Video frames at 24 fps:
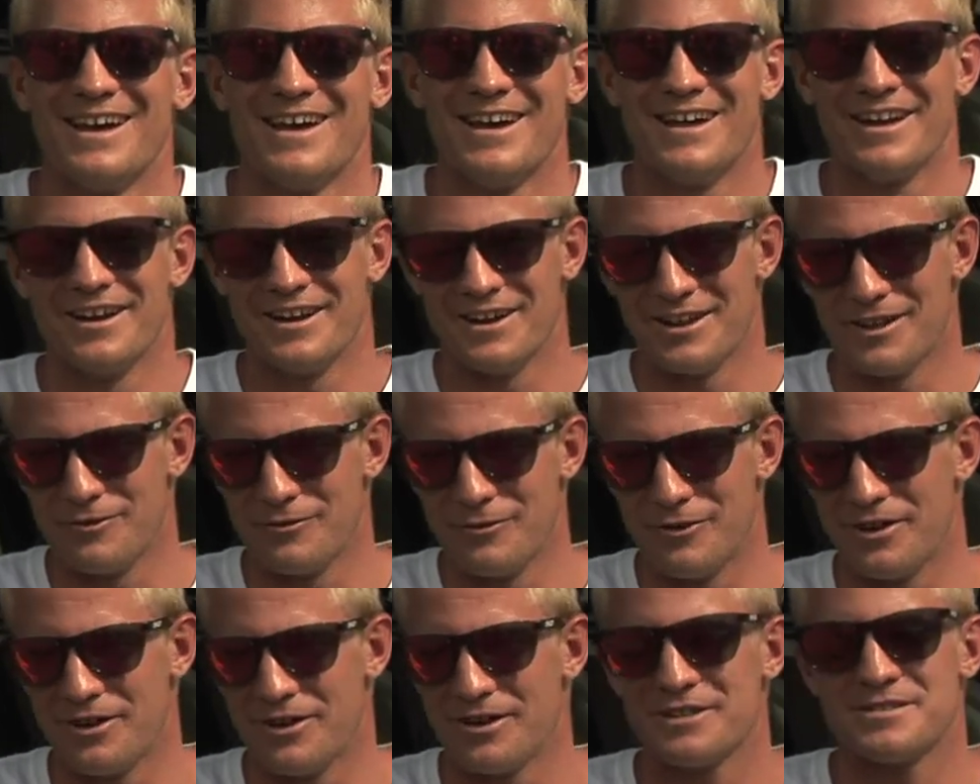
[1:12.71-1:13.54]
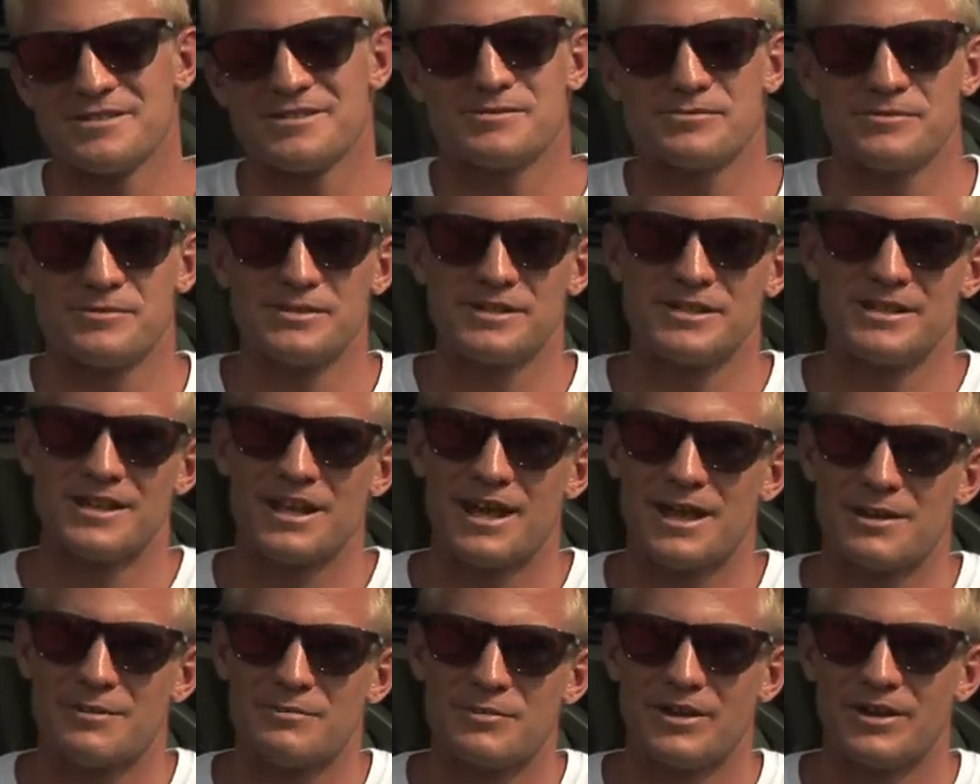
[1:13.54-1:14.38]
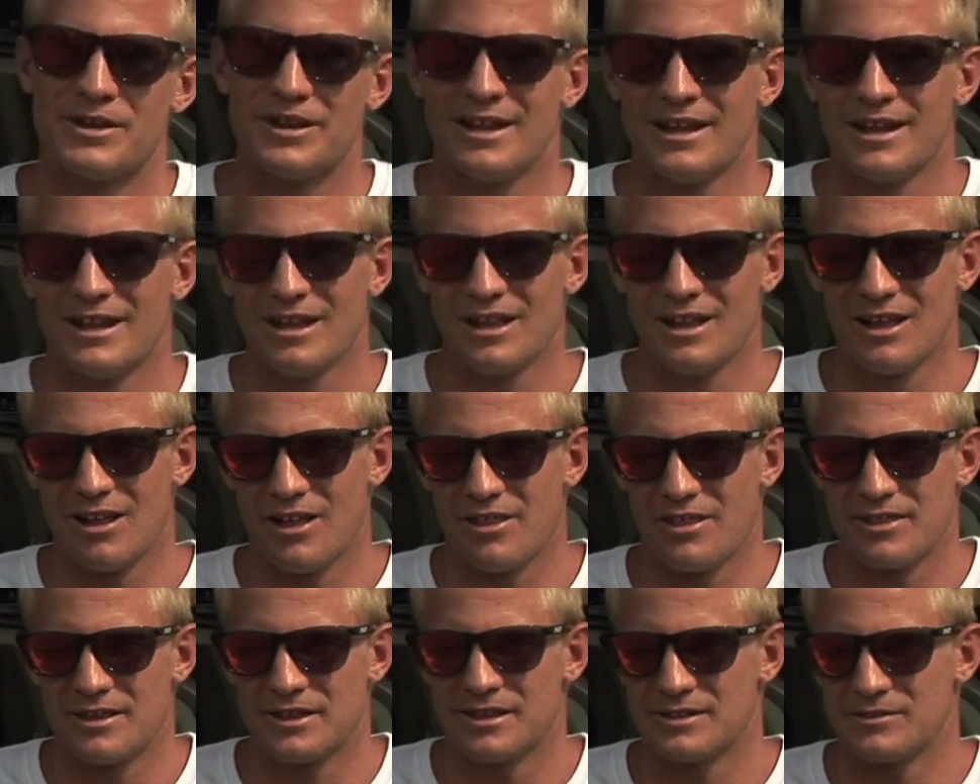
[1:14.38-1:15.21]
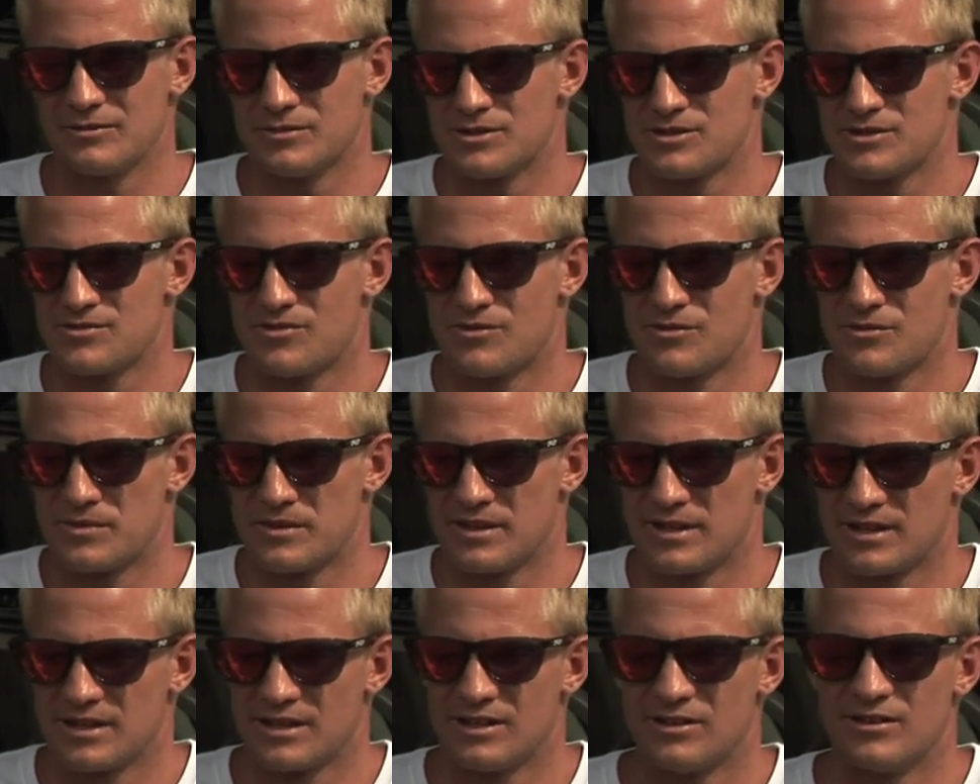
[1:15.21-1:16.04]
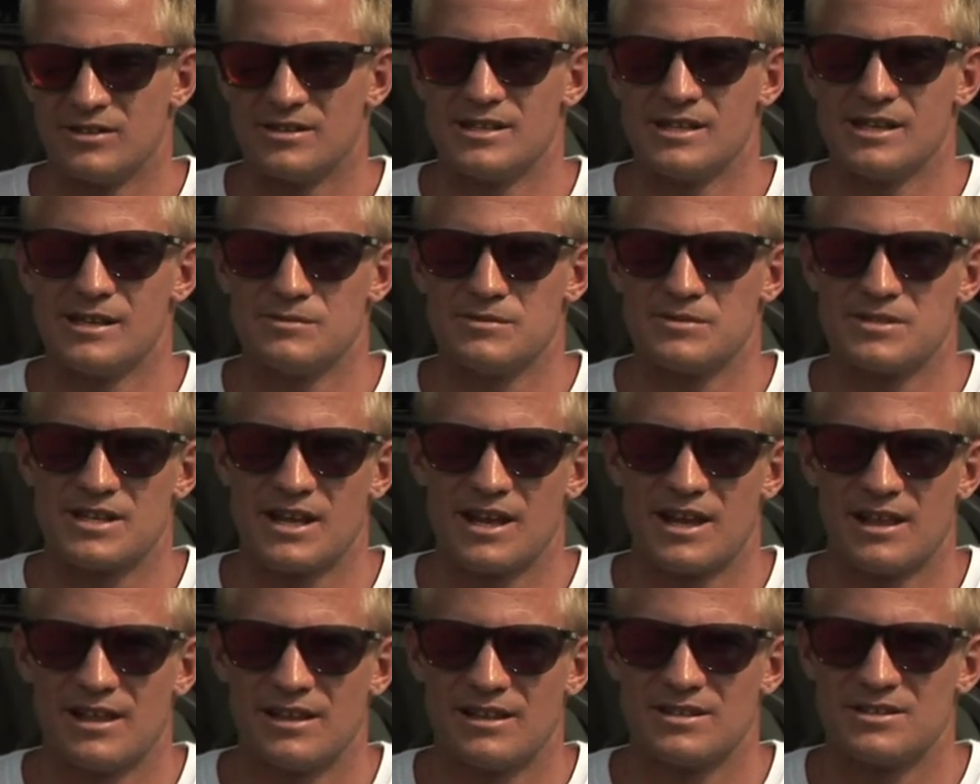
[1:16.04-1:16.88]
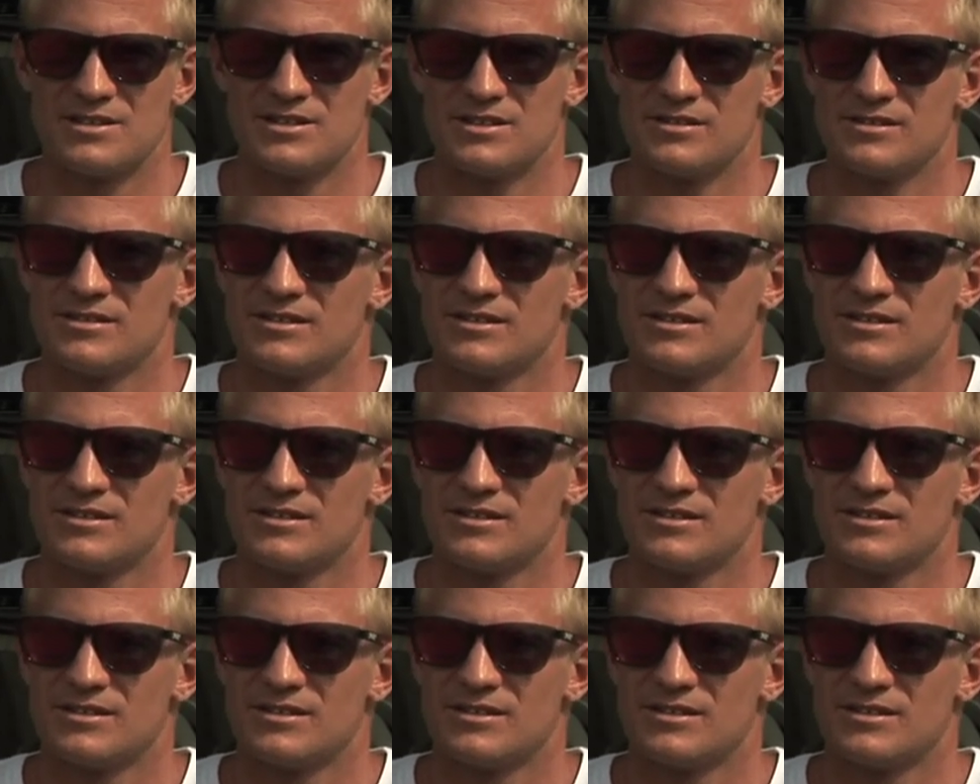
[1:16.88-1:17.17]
I don't know why, it's a weird name, but I think it was from the Cura Teams Challenge.